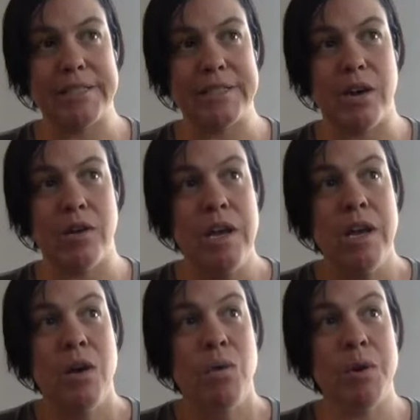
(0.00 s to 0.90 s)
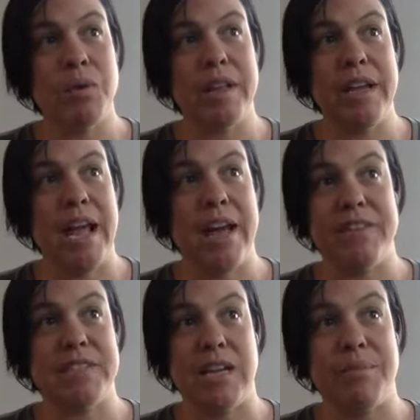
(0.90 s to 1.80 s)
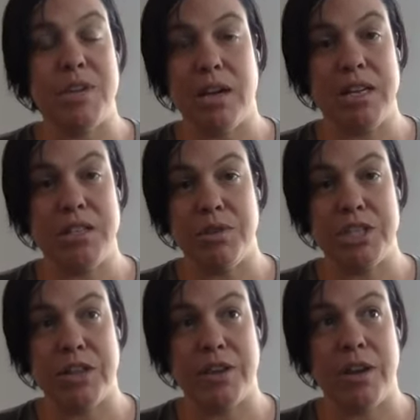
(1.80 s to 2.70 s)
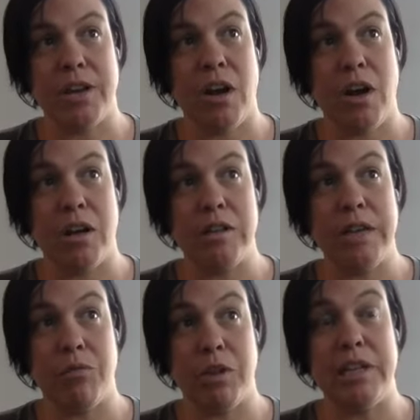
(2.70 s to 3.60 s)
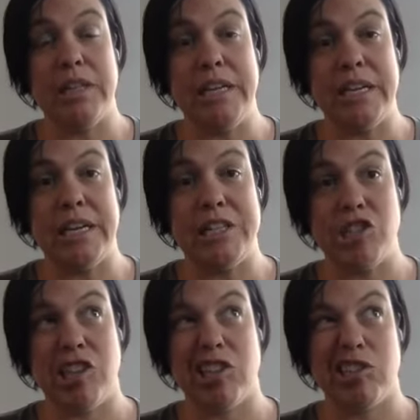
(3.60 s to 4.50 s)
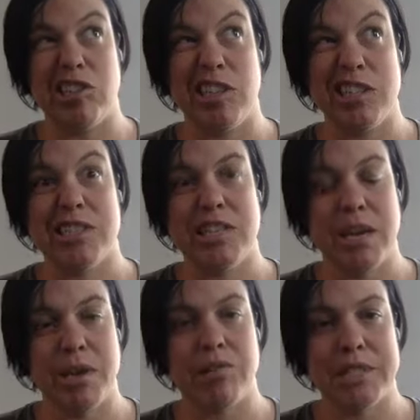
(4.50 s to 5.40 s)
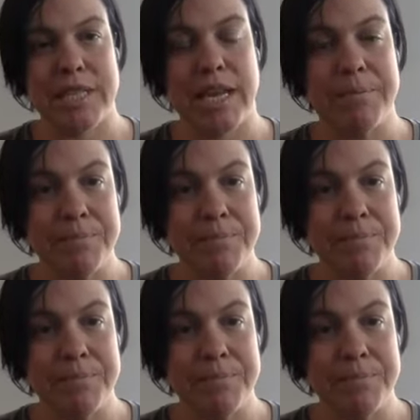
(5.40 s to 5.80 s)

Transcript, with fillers: So we really haven't stopped talking to each other at all and really leaned on each other during this time, I would say.